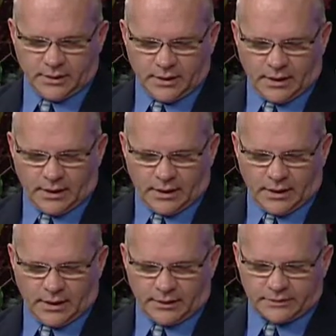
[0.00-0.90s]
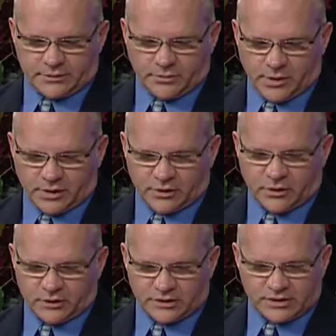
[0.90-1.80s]
to be a
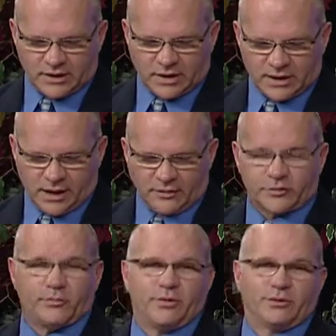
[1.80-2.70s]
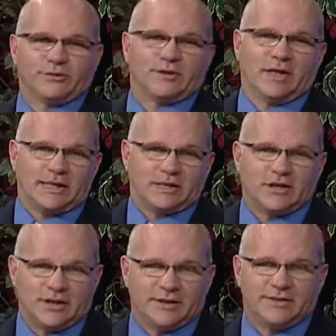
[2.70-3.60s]
good city council person like
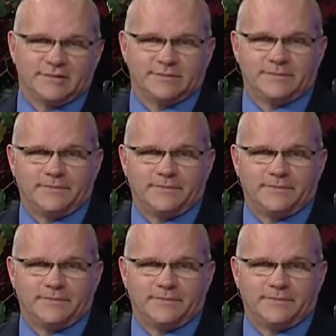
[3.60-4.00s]
she is.